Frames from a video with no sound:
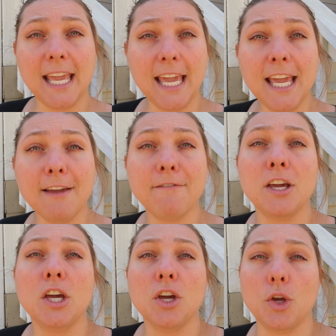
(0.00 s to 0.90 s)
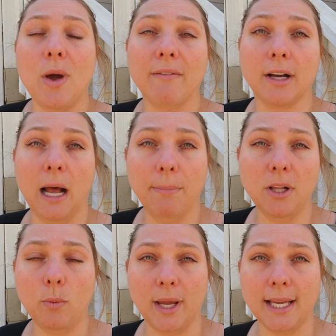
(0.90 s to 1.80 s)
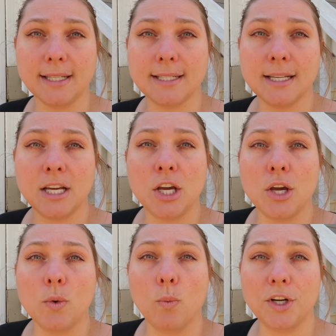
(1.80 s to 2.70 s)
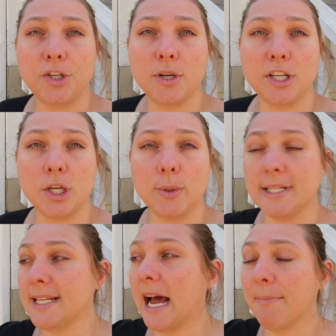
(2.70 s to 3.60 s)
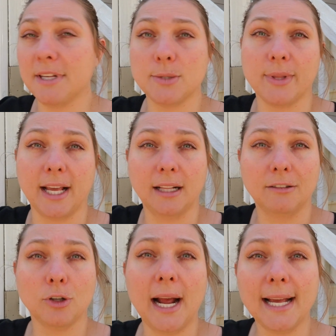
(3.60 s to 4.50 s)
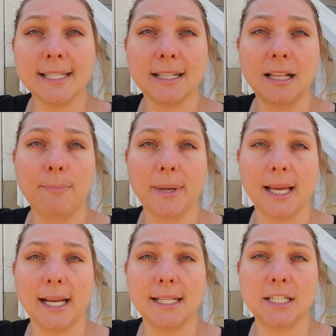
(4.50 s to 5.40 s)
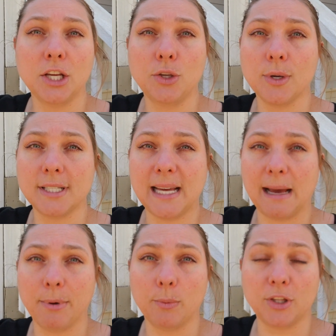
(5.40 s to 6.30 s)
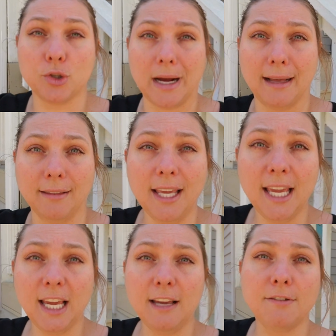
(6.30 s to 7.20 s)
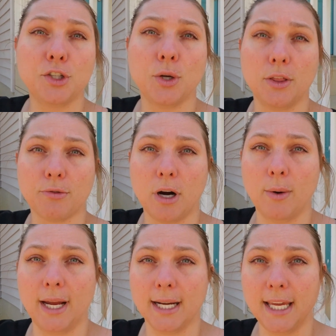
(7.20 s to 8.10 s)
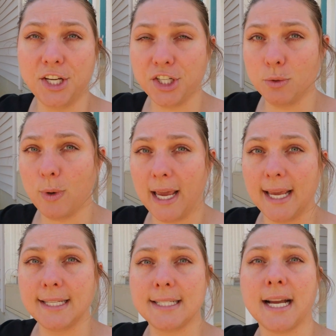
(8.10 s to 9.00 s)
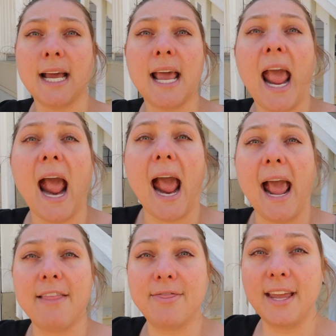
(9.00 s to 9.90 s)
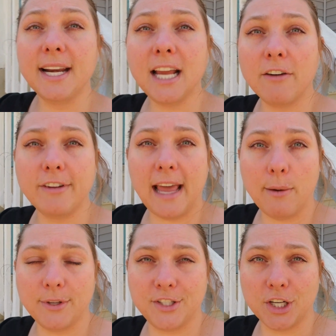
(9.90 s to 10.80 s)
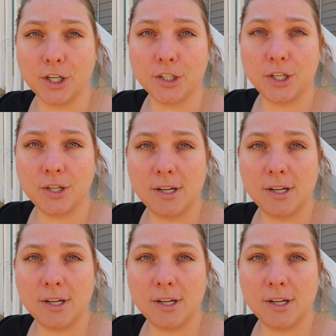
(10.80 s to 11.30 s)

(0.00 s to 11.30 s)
If you have a couple of weeks, what you can do is top this with like grass clippings. You can top it with dry leaves. You can throw in kitchen waste and then cover that with dirt,